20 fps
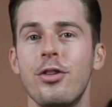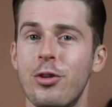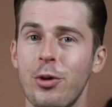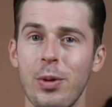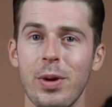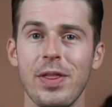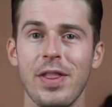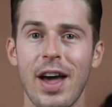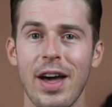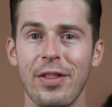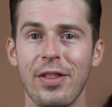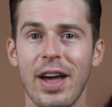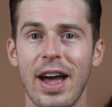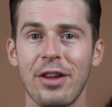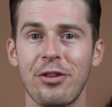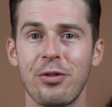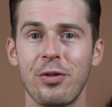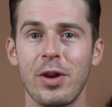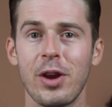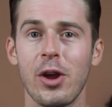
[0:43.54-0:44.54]
So in that
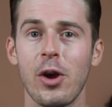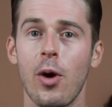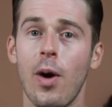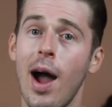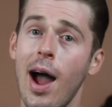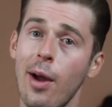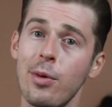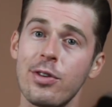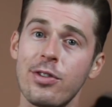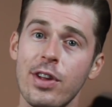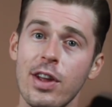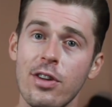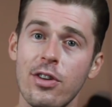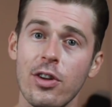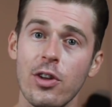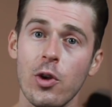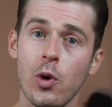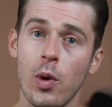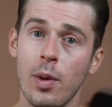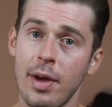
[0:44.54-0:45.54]
last video, I was
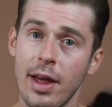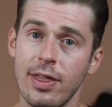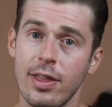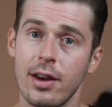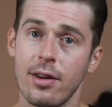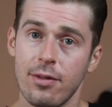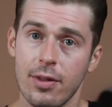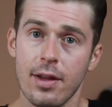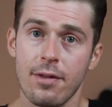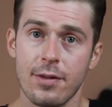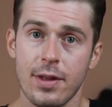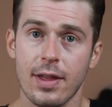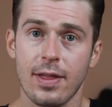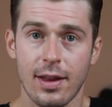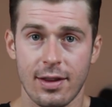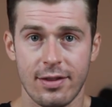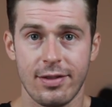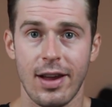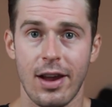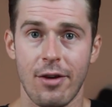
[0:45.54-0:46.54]
teaching you a method of lifting
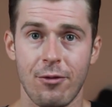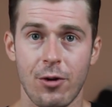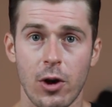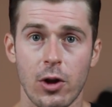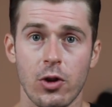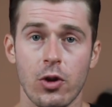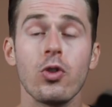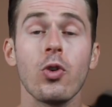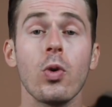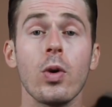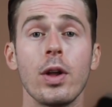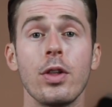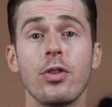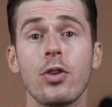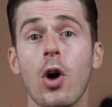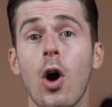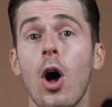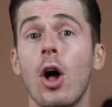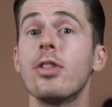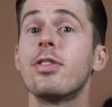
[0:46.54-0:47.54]
that's safer on your
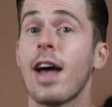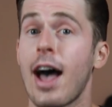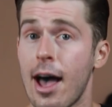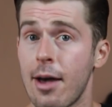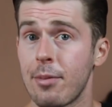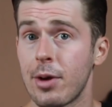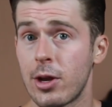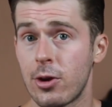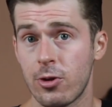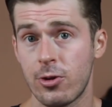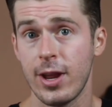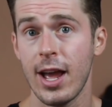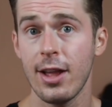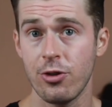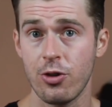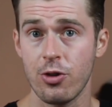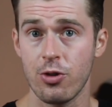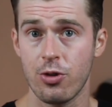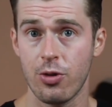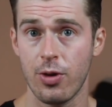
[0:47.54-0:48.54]
joints called time under tension